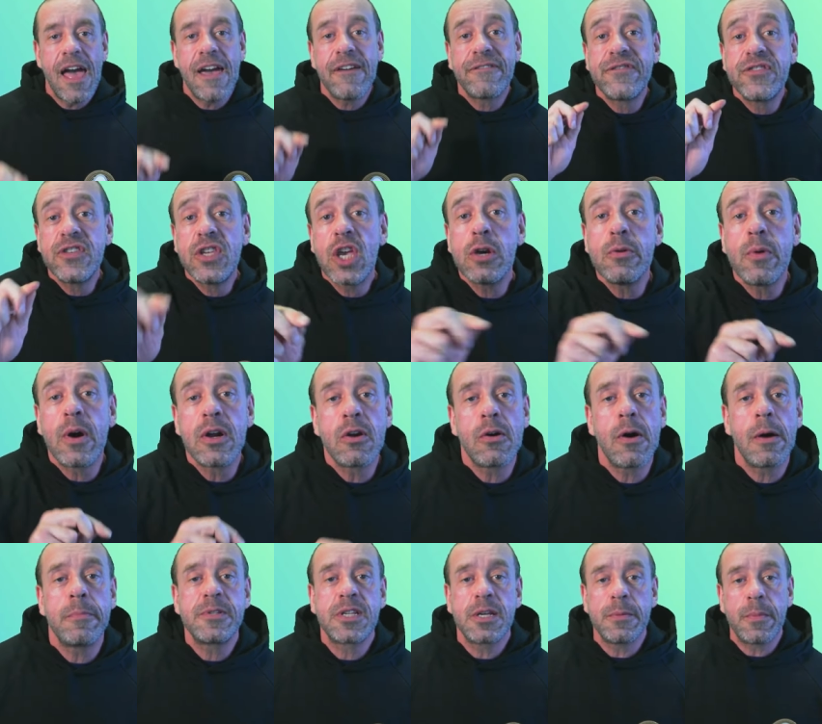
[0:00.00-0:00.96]
If you
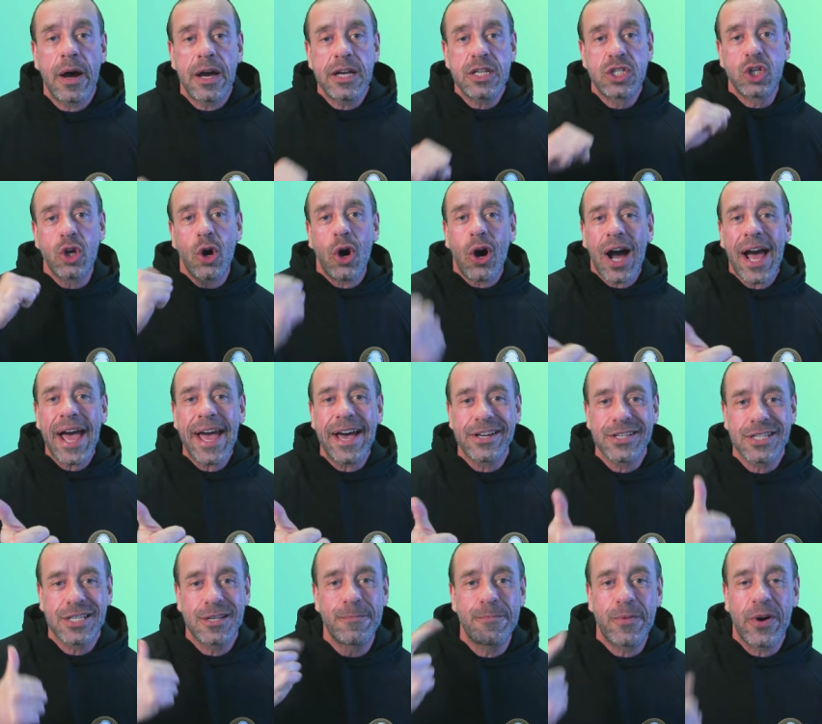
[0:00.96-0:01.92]
want to optimize your
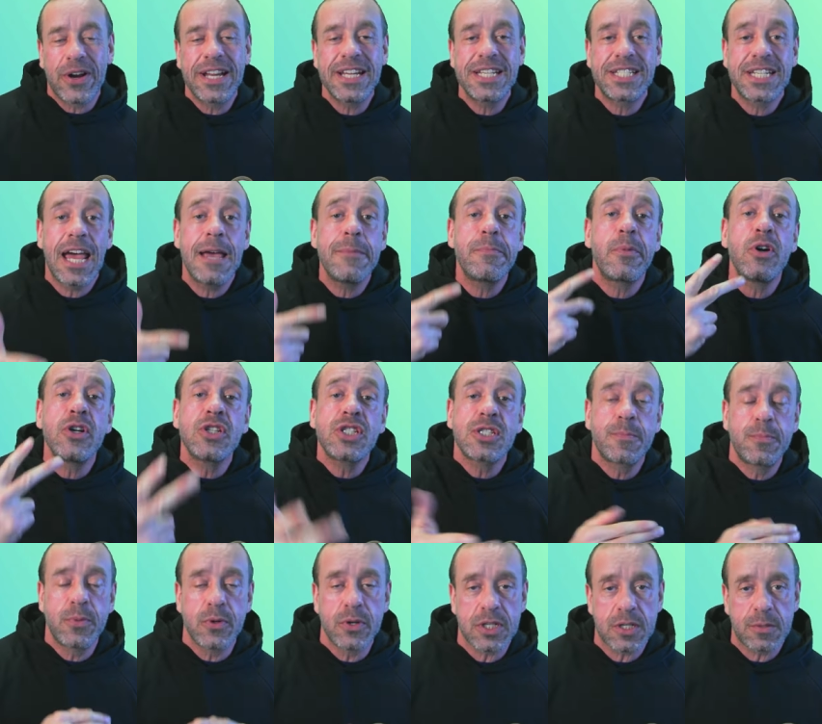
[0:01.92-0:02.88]
health and body shape or
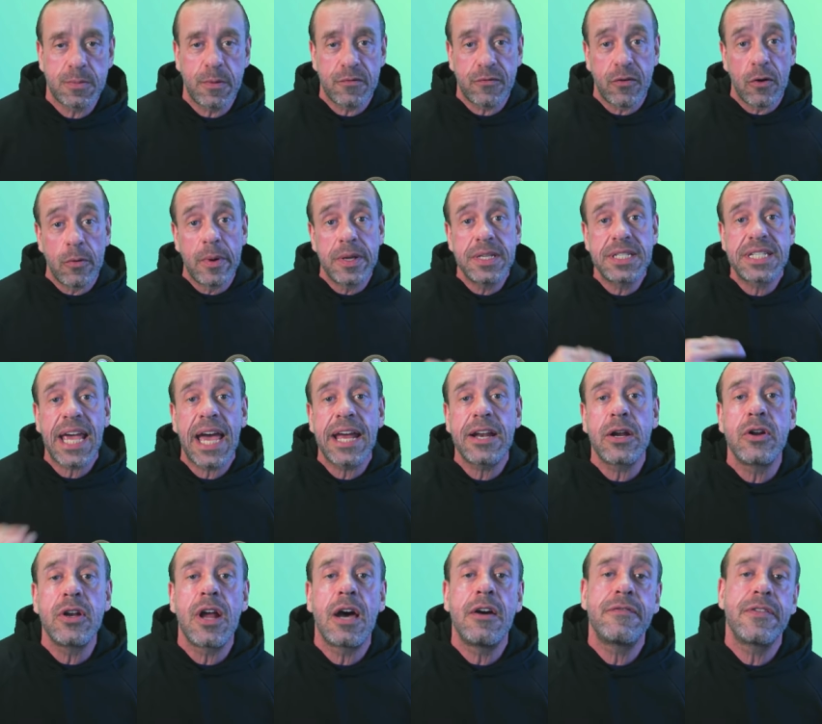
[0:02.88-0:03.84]
sports performance,
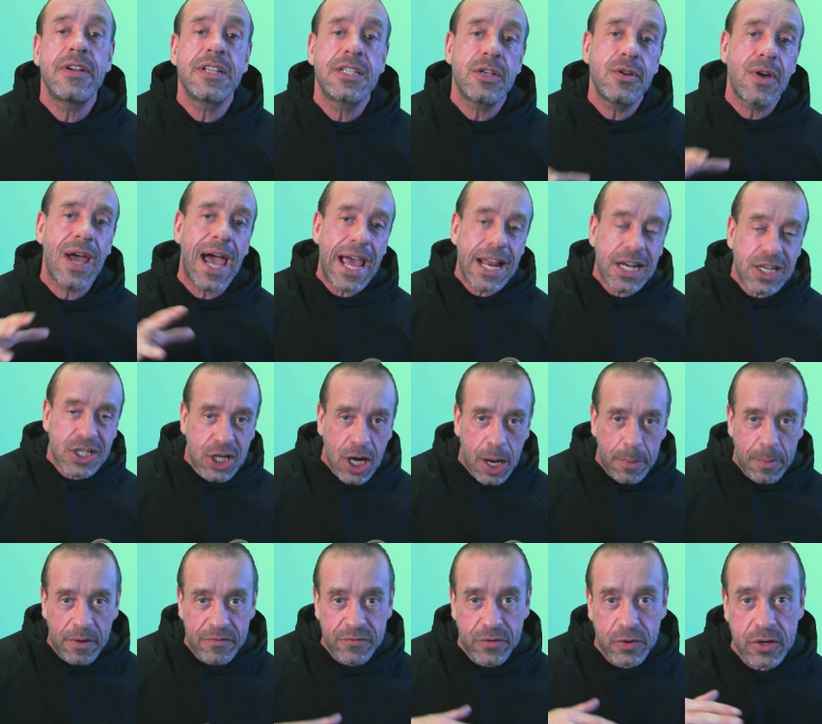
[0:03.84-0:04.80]
head on over to
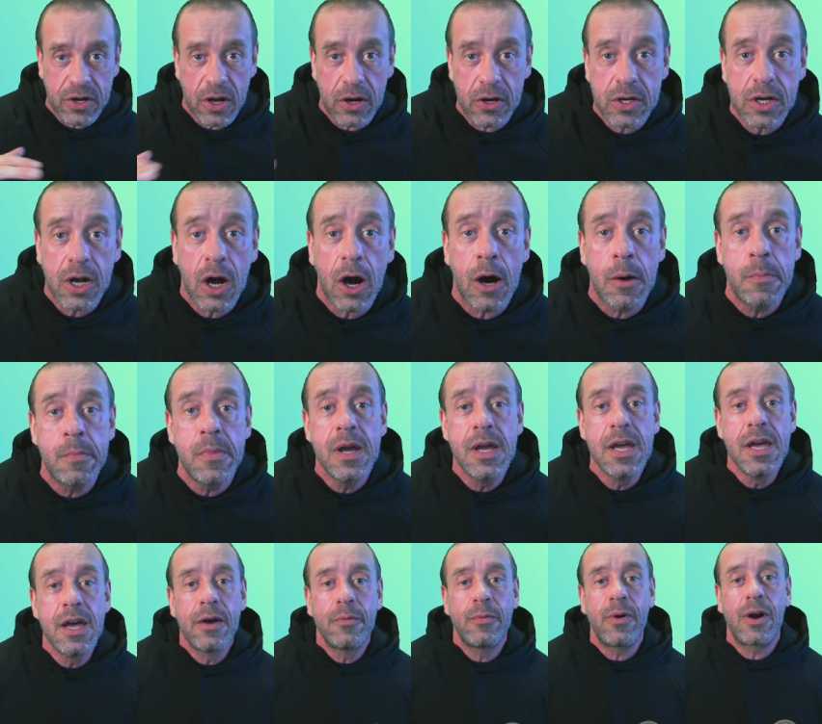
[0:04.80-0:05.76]

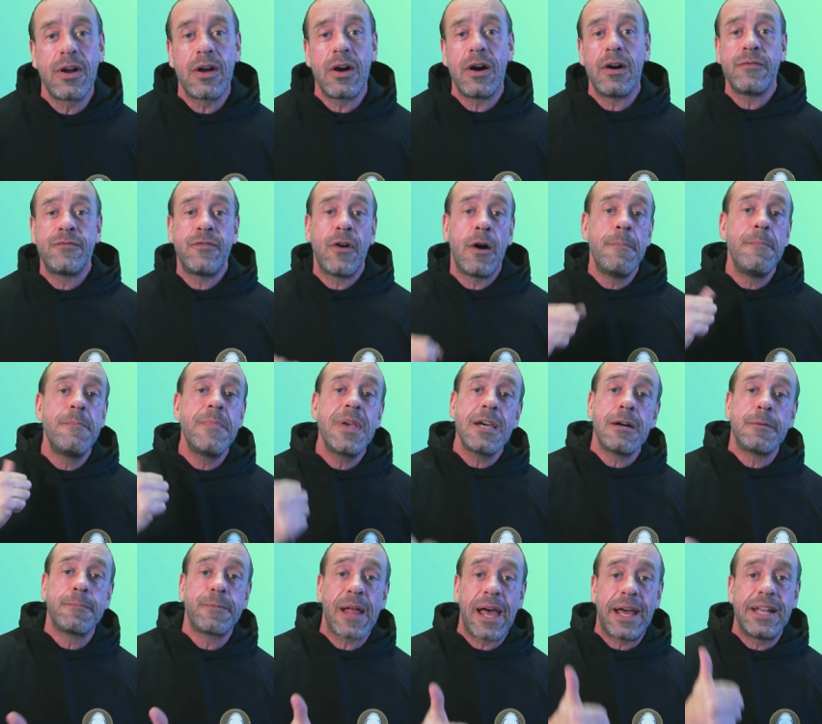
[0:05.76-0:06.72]
henchherbivore.com, where I offer
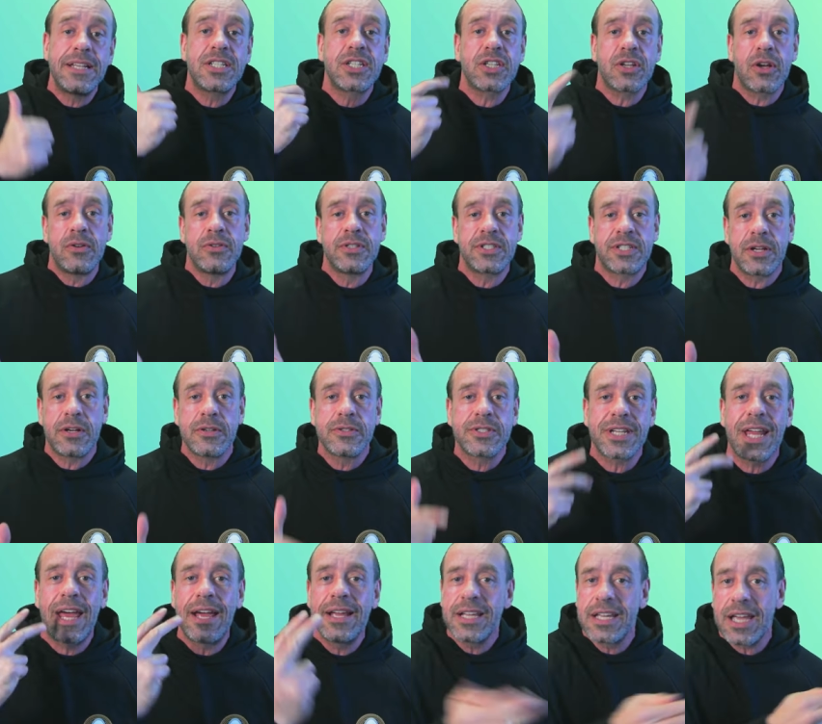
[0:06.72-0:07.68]
meal plans,
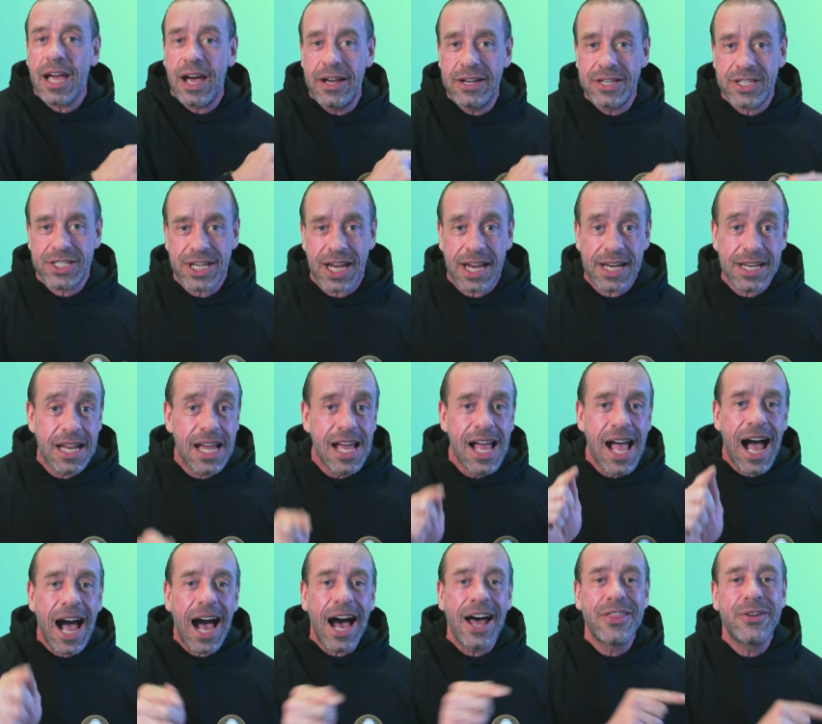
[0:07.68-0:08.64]
consults, and
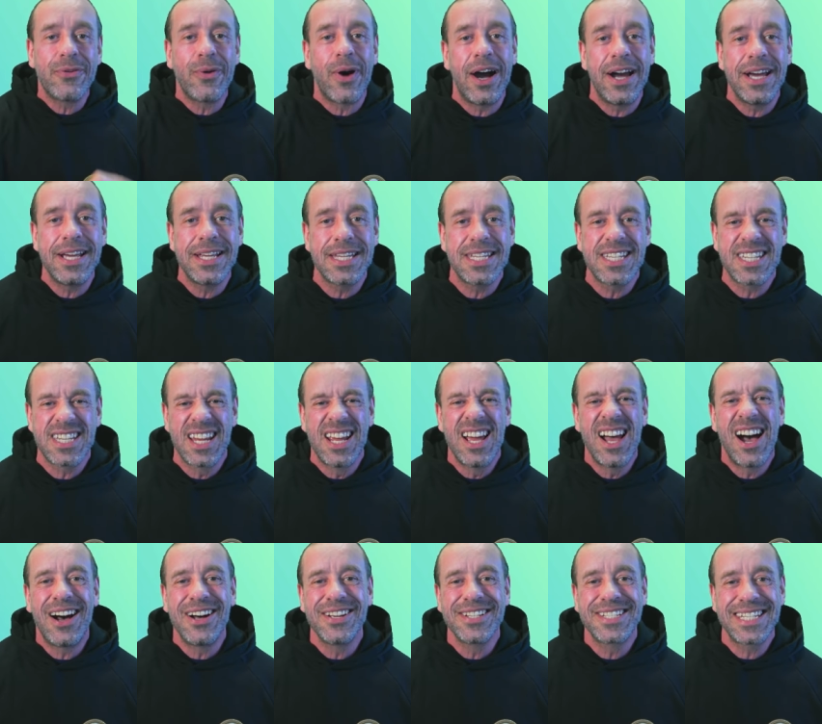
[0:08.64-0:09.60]
coaching. Otherwise,
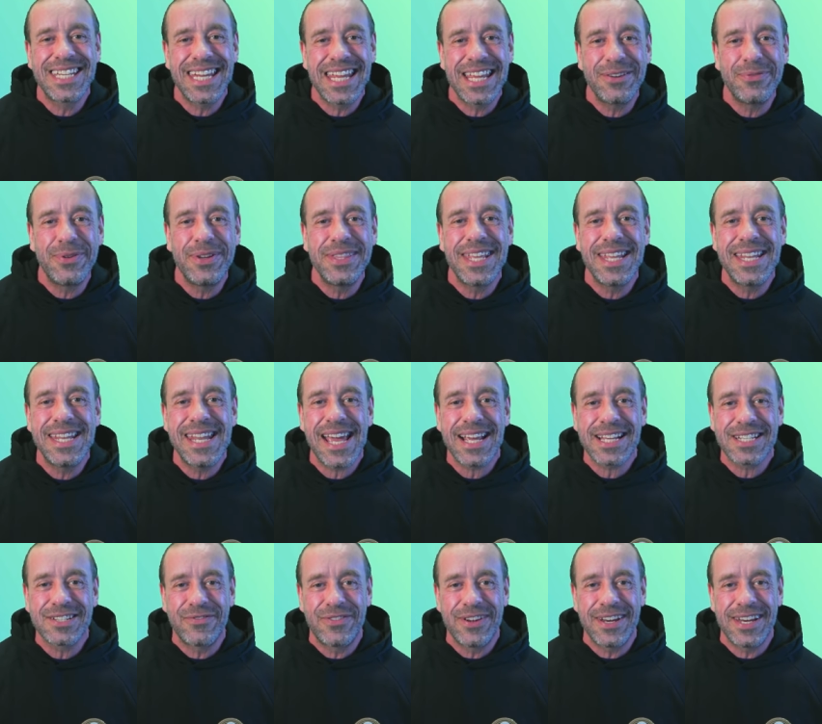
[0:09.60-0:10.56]
I'll see you in the
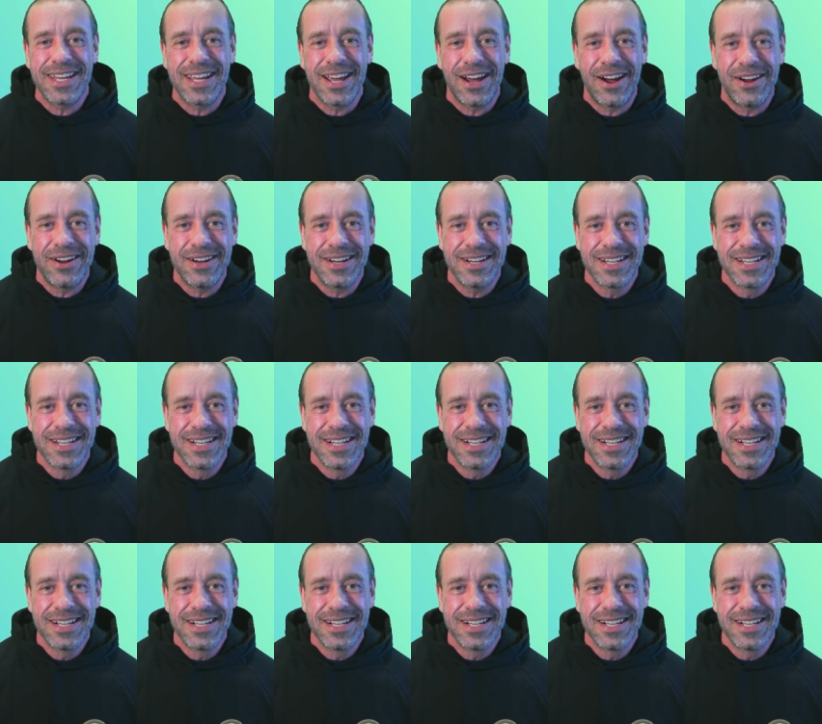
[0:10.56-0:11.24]
next video.